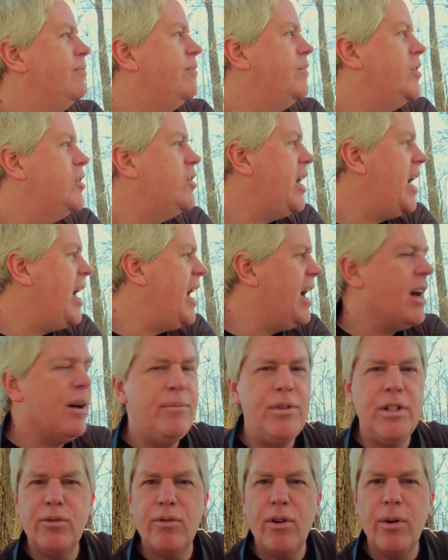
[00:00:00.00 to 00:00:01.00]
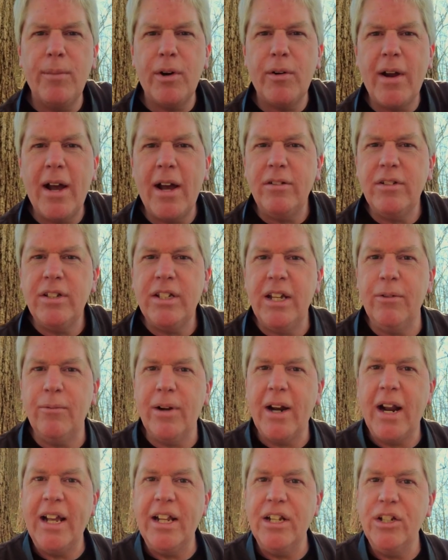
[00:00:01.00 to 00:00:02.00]
So yeah, I'm just roaming around, seeing
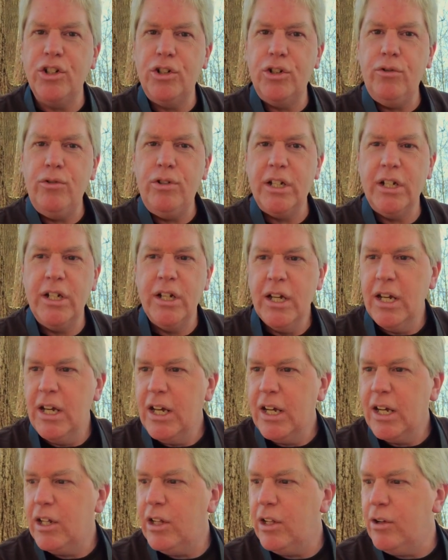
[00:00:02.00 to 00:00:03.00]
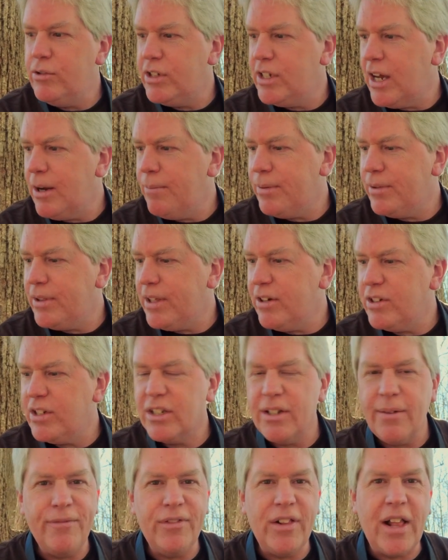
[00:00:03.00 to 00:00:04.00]
what I can shoot close up. There's
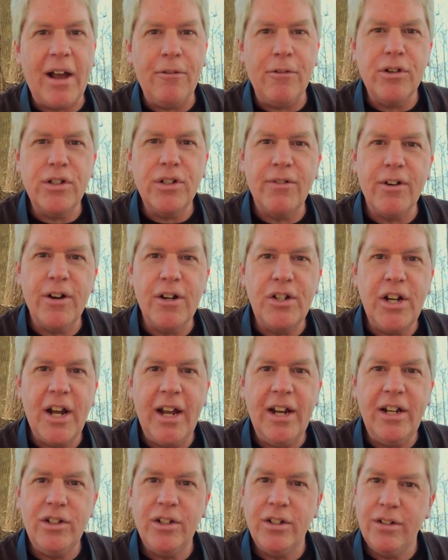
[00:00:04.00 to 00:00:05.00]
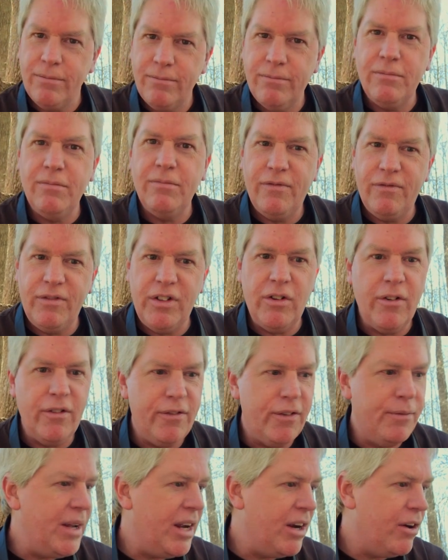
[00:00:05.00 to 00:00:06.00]
some flowers for a change, a few of
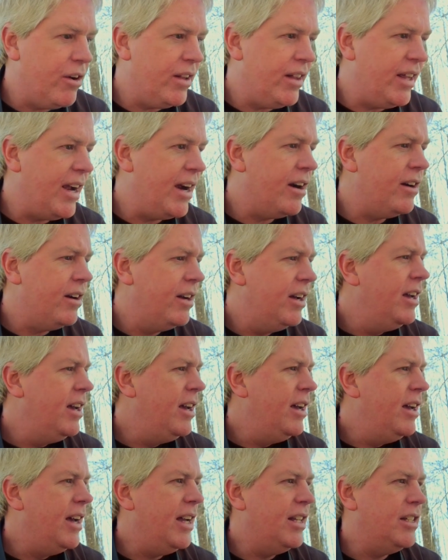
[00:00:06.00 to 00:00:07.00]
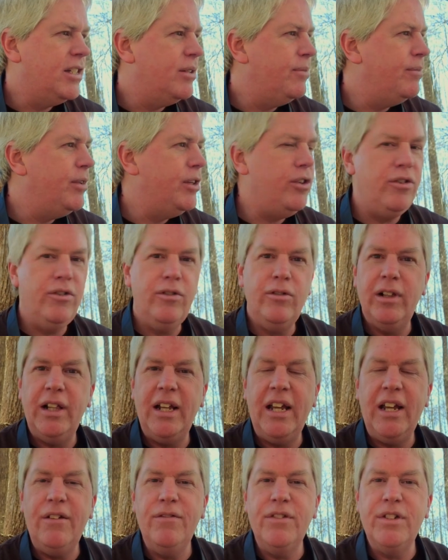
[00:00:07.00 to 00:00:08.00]
them here and there, and some new
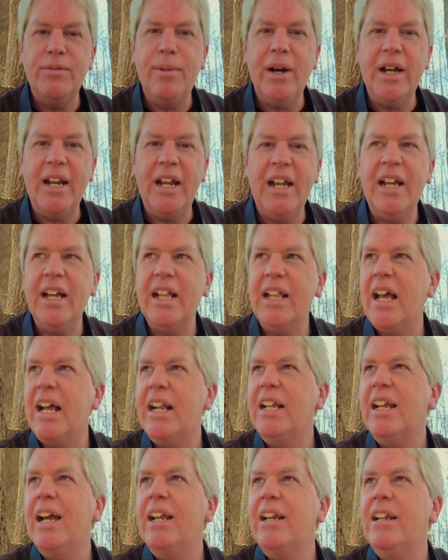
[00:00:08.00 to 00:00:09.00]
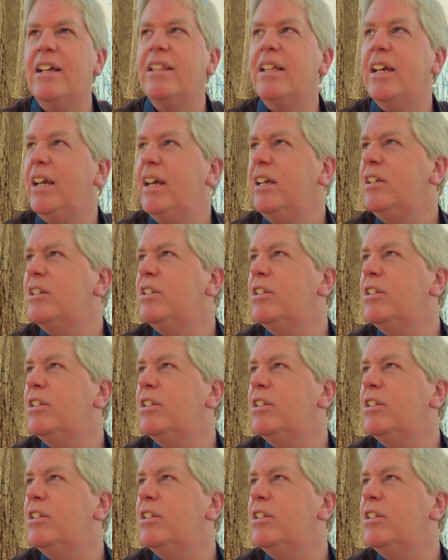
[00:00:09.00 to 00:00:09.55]
leaves budding and that kind of thing.